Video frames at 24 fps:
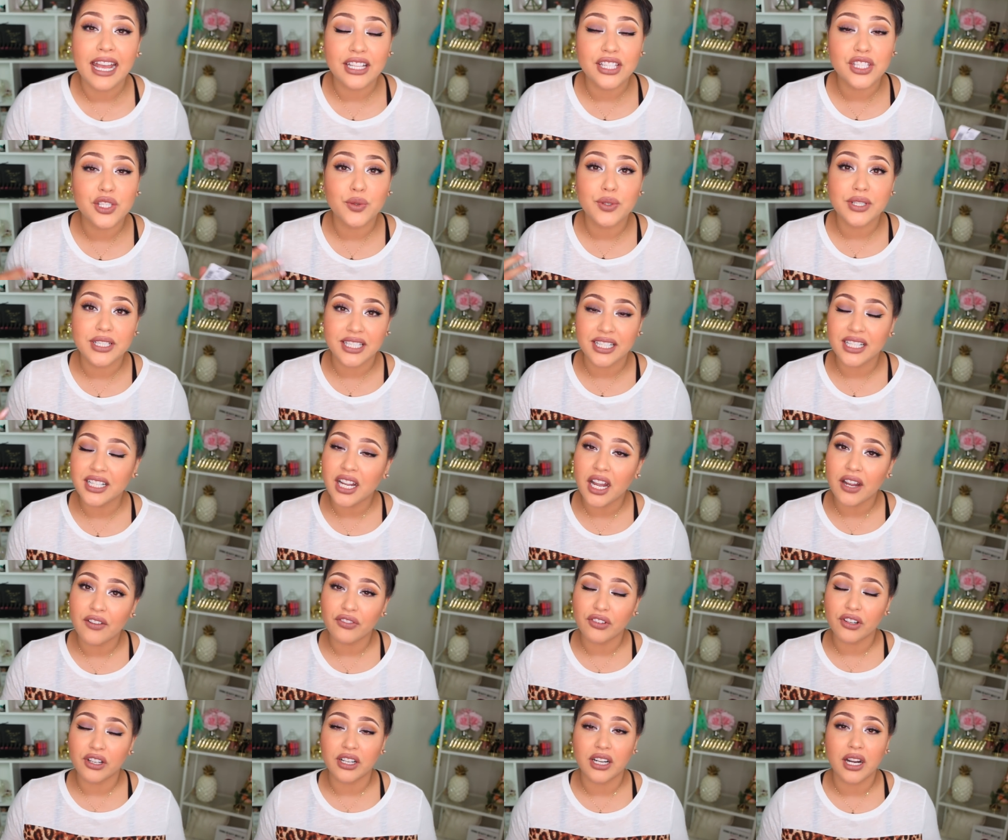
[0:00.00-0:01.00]
And so it did
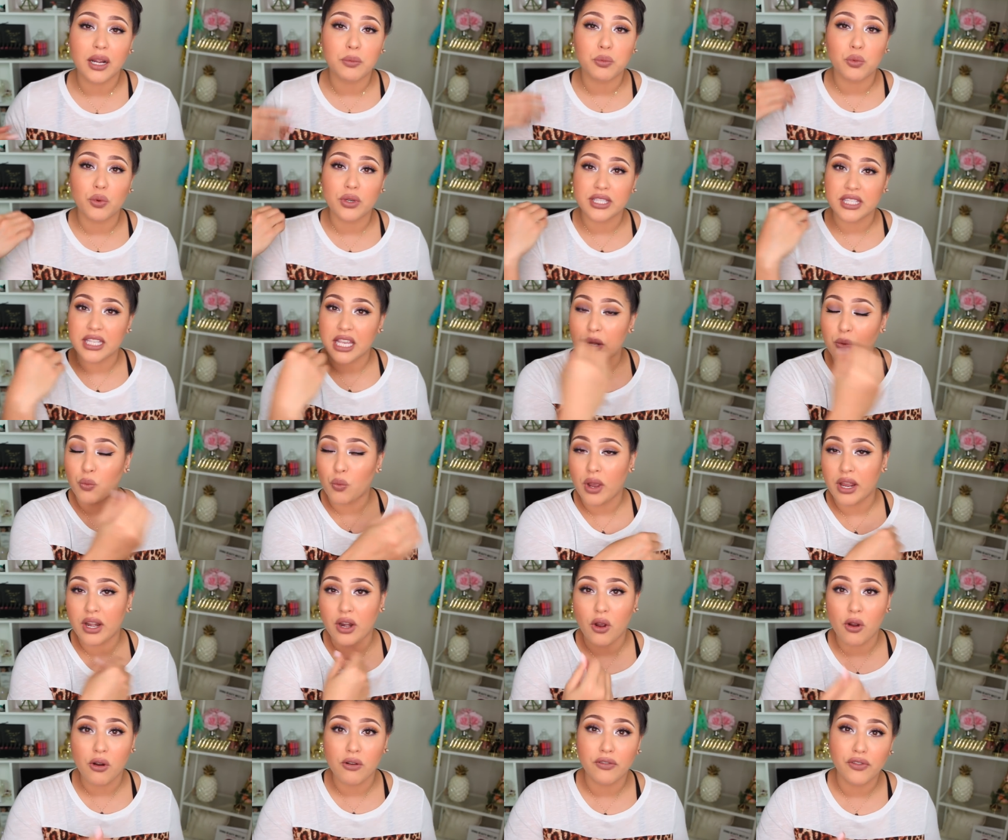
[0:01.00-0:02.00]
cover it up once I
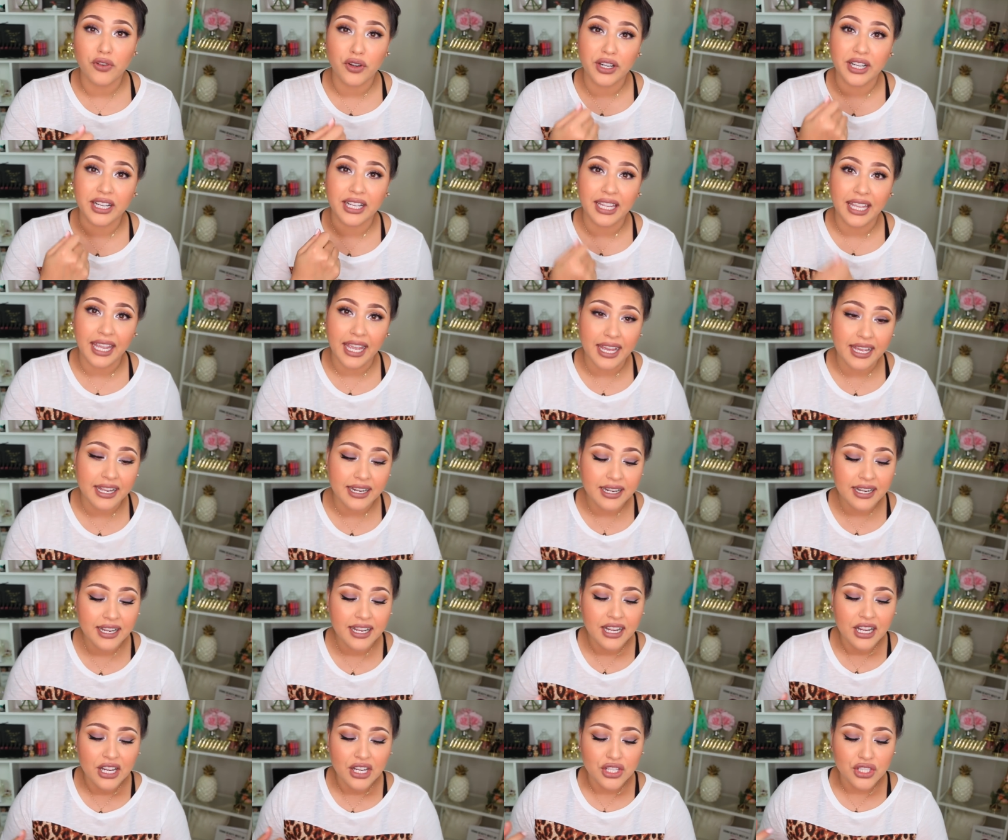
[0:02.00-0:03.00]
went over it again.
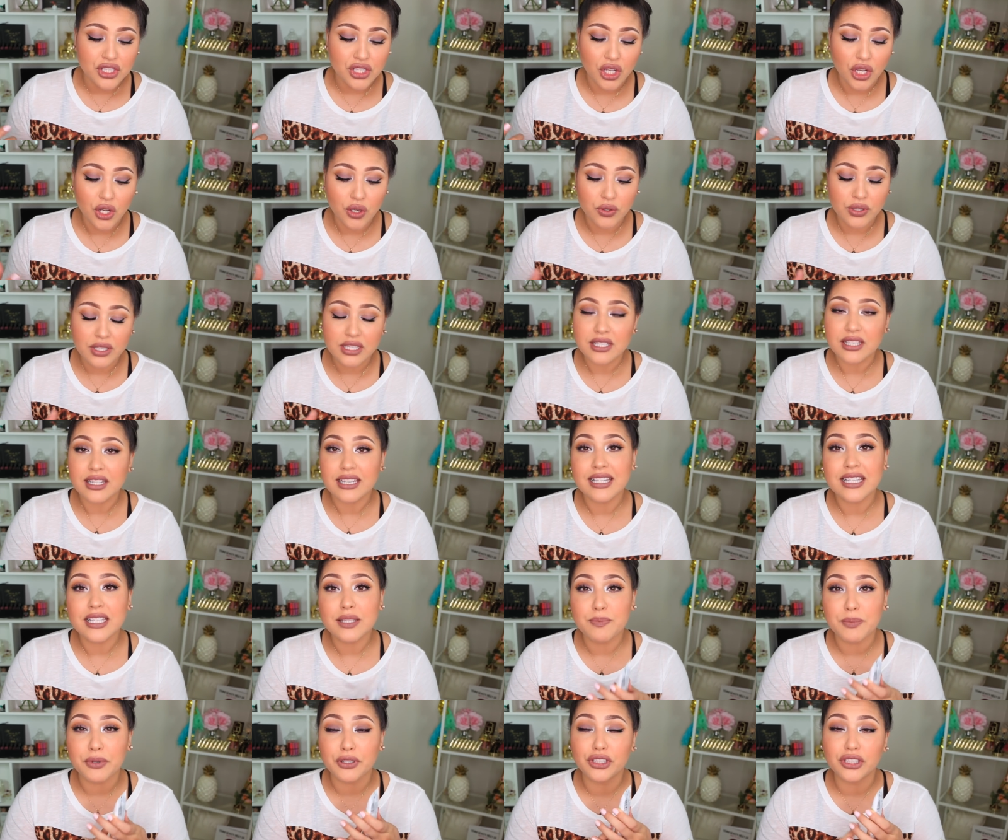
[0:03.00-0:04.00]
So this
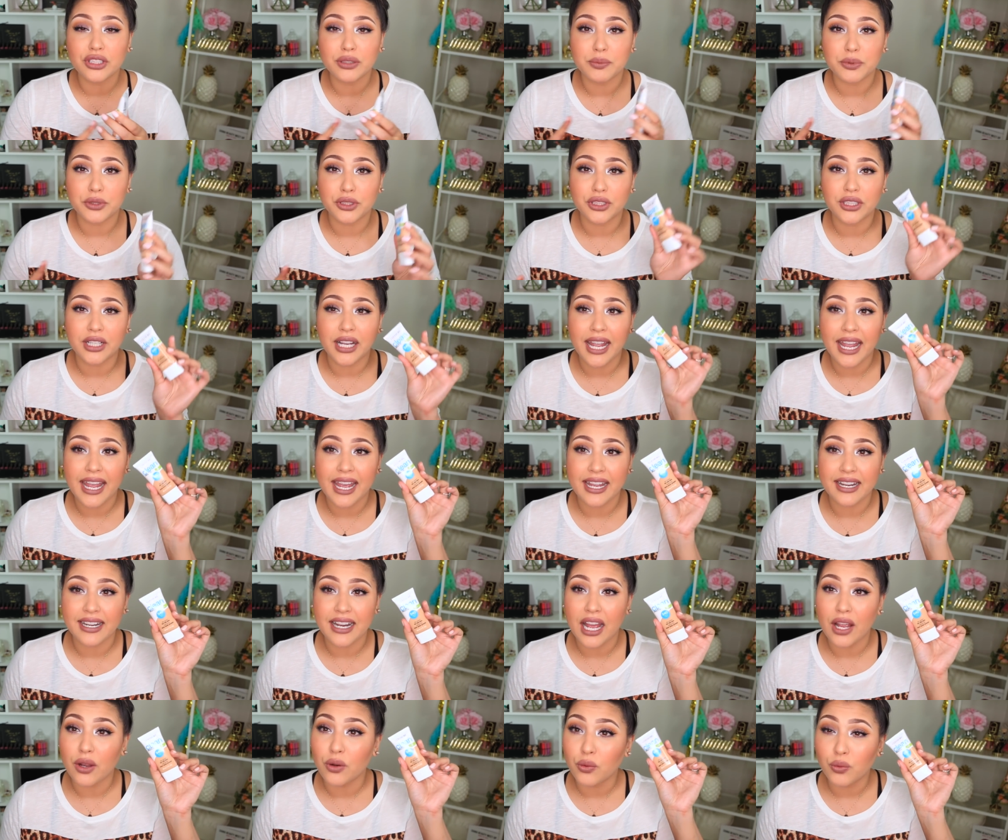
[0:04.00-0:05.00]
is buildable
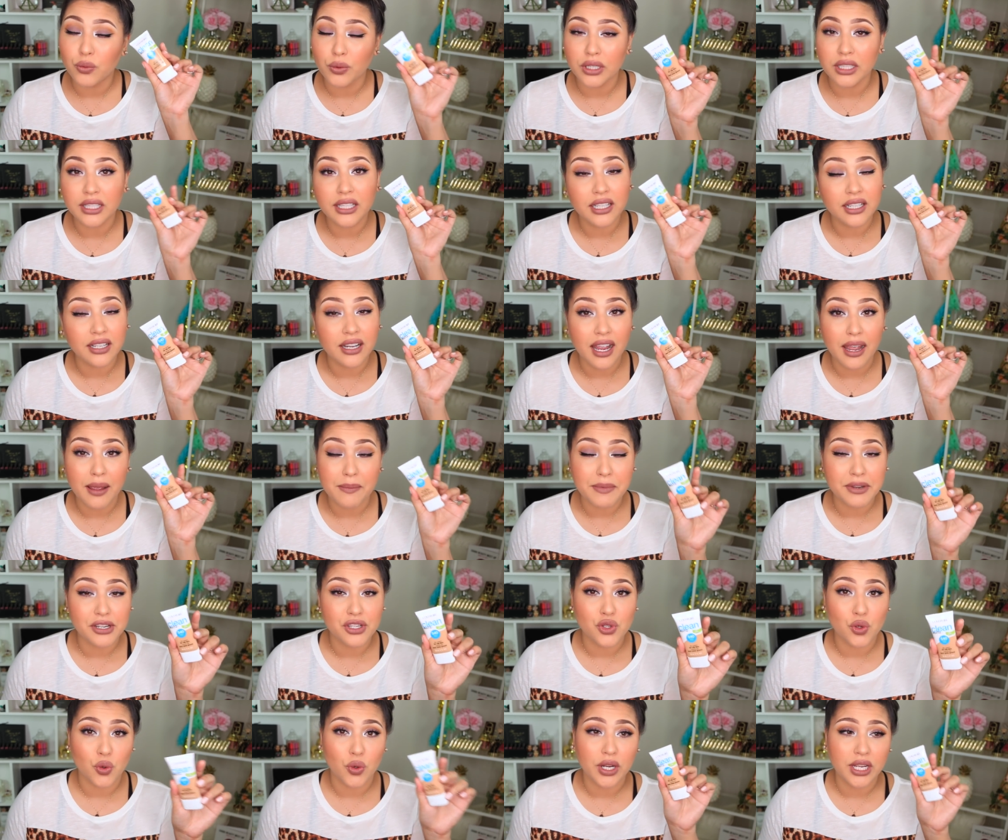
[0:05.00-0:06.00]
and I really am
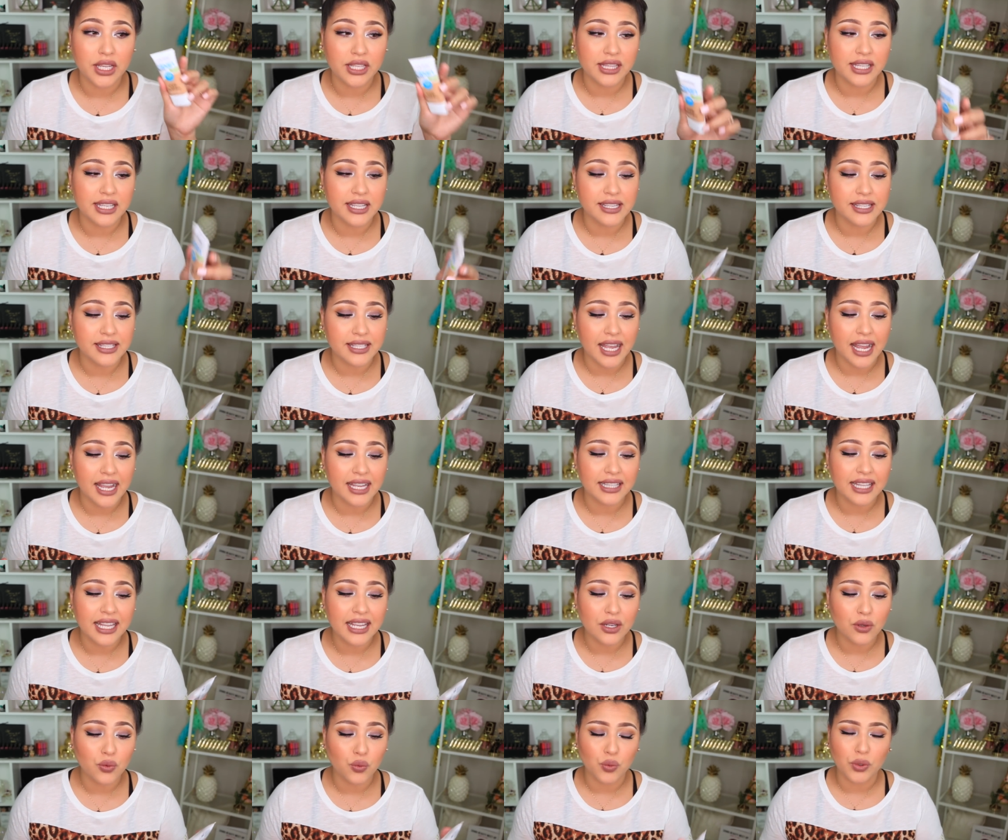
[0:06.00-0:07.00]
enjoying this. I
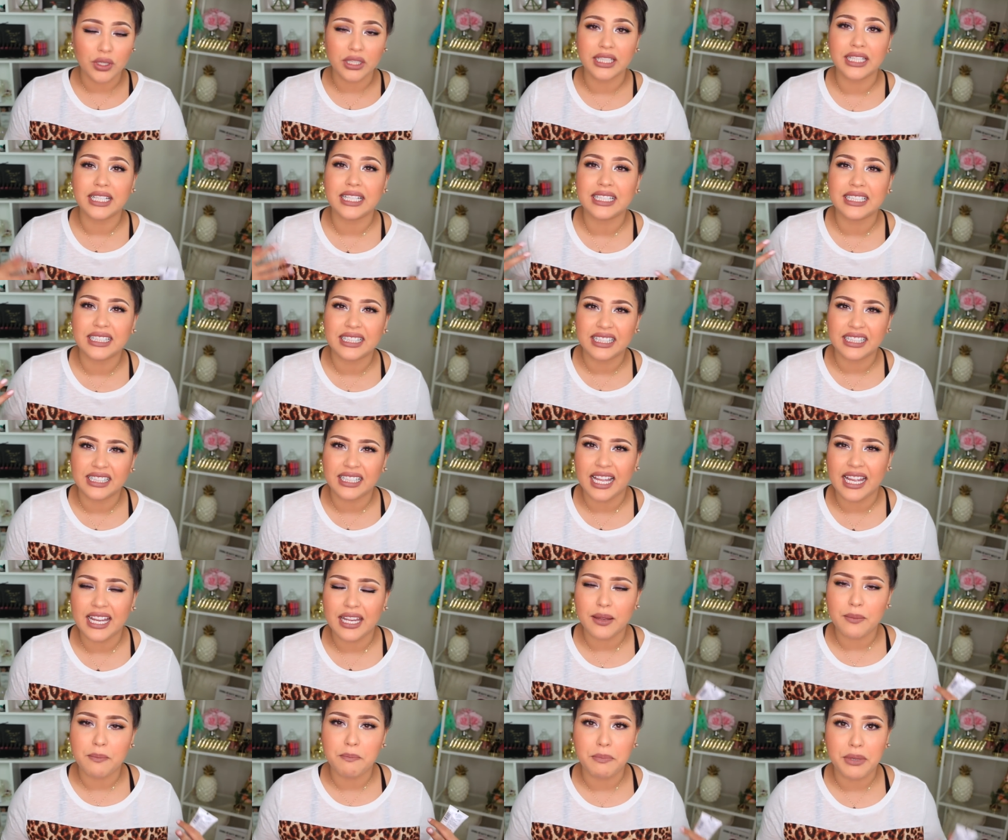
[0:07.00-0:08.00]
like really
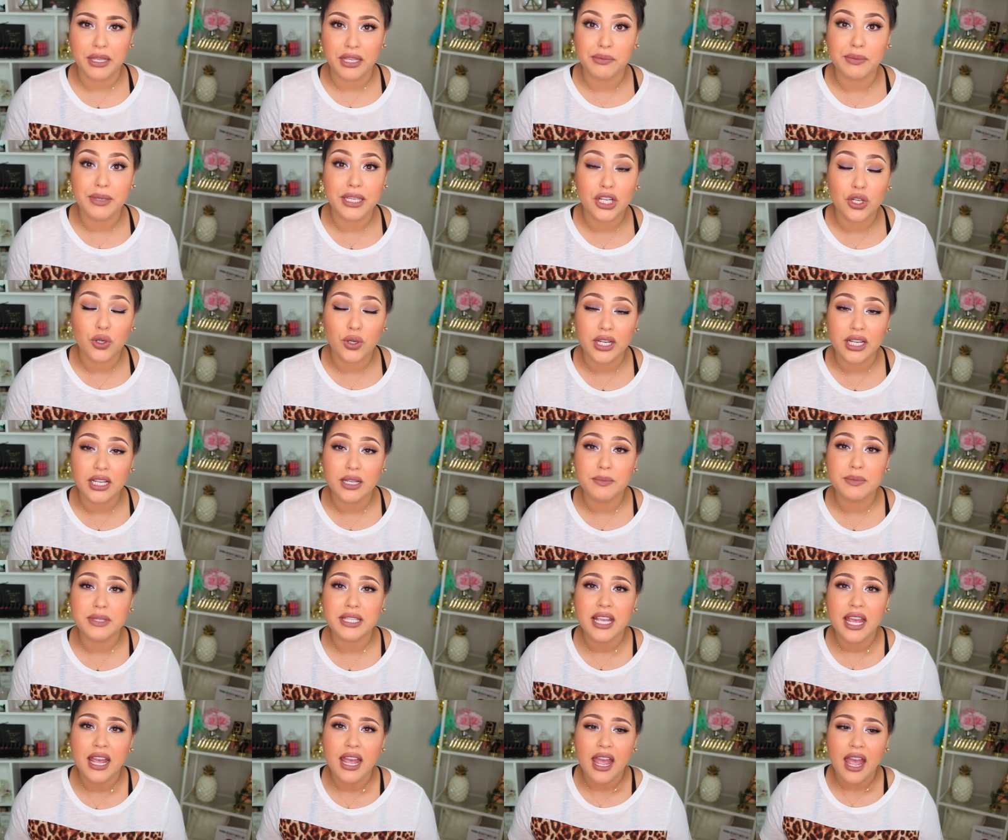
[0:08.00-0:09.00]
light BB
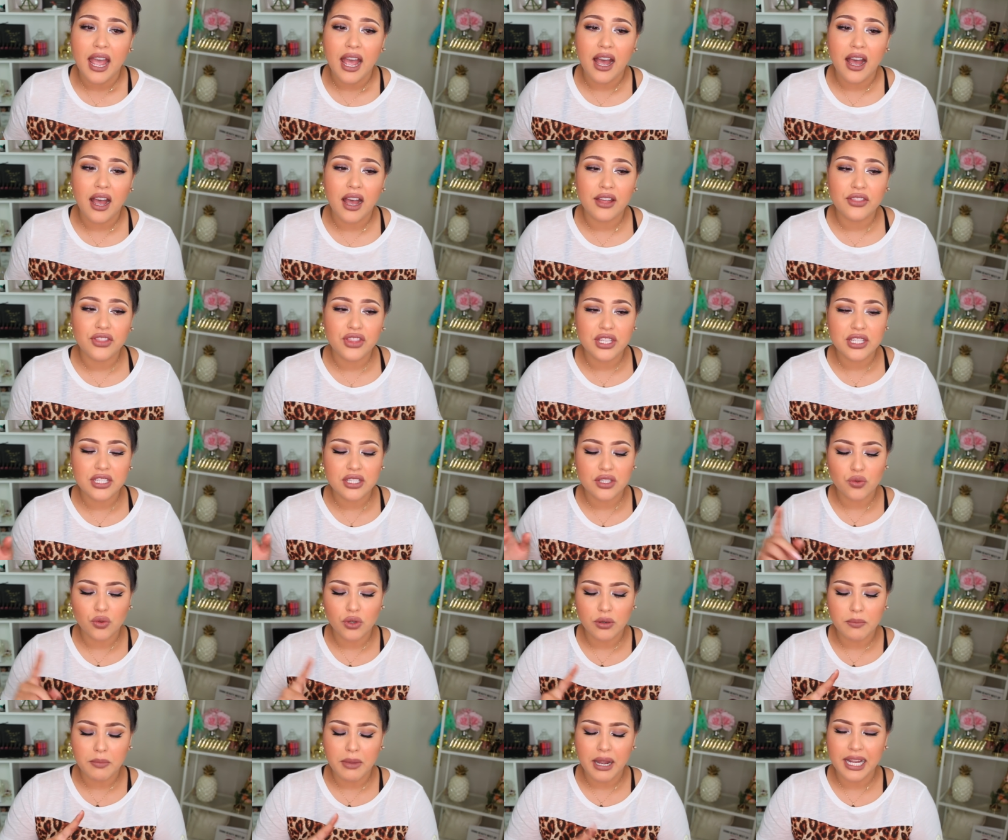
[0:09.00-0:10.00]
creams. Uh, this
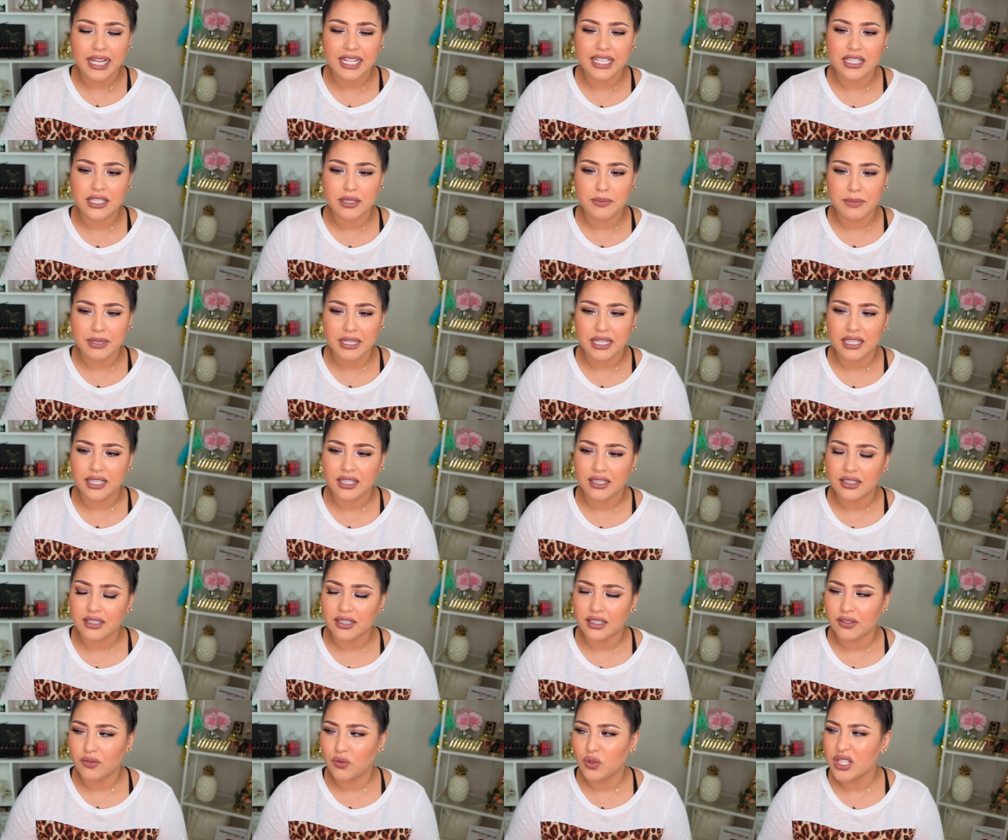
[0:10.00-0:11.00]
reminds me
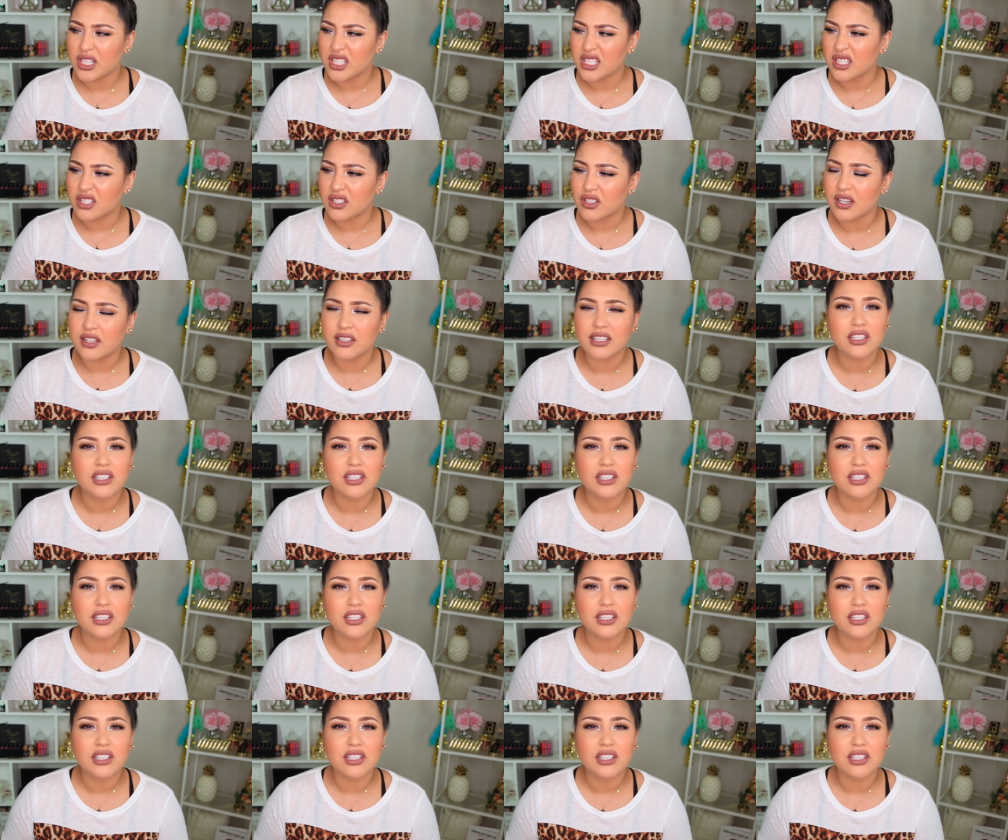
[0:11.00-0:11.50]
of, what is this?